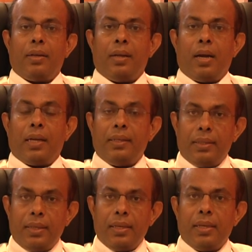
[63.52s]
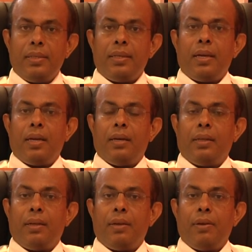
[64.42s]
The other thing is
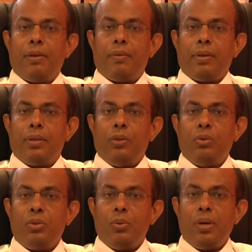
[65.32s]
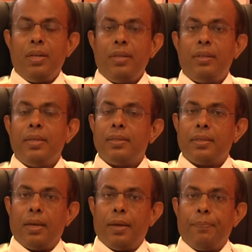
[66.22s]
usually this
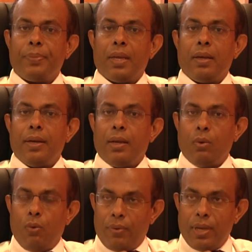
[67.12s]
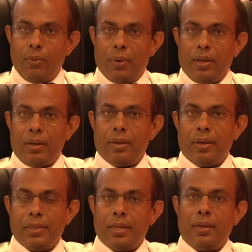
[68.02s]
dengue fever
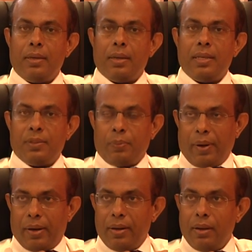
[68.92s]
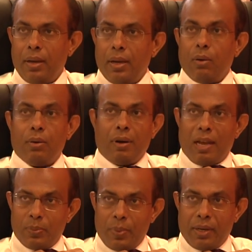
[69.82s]
doesn't spread or
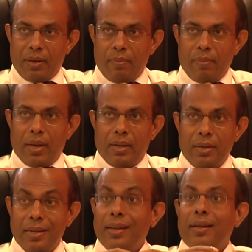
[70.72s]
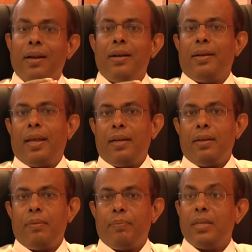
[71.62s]
transmitted by direct contact
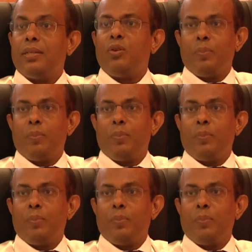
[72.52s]
person to